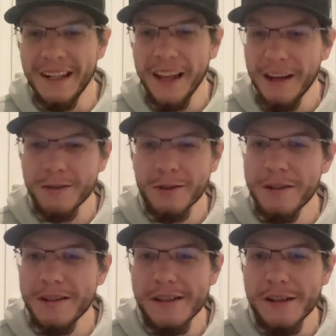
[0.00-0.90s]
As
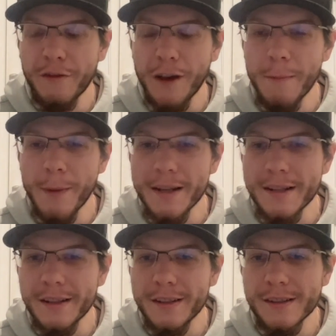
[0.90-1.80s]
crazy as this fan base
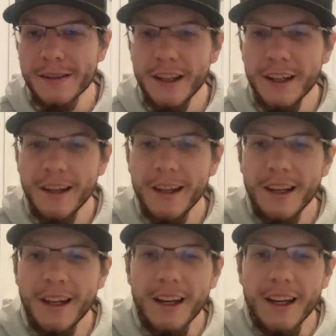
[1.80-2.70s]
is,
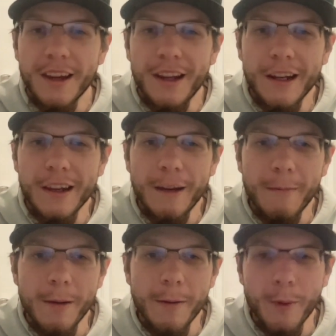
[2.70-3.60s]
they
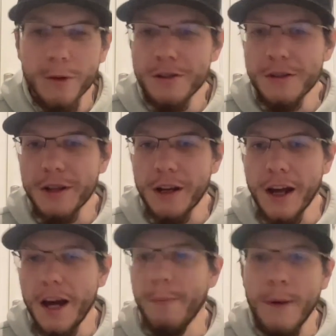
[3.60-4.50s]
may be pushing and say,
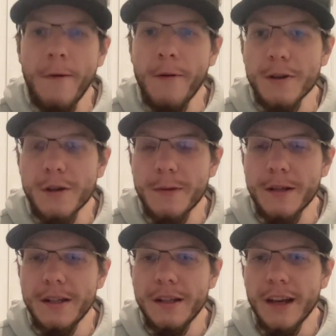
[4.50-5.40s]
Pat White should
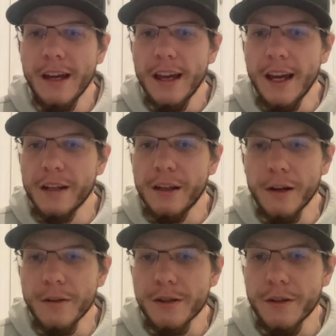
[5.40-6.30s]
be head
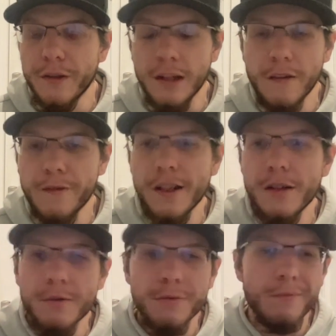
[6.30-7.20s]
coach if
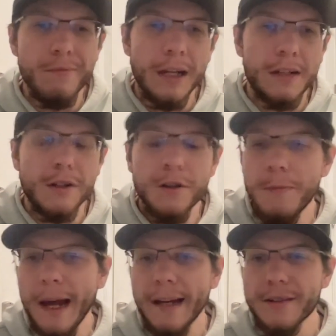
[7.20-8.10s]
Neil makes two
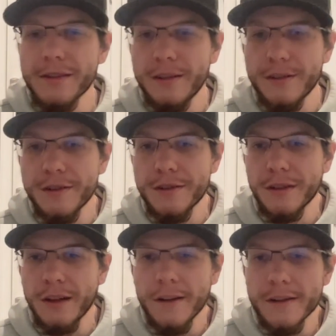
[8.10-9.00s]
bad decisions
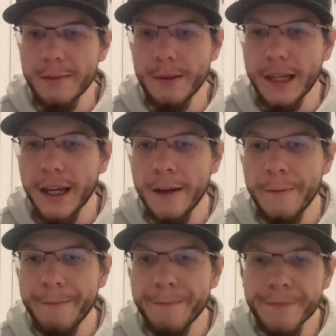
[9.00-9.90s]
and costs him a game.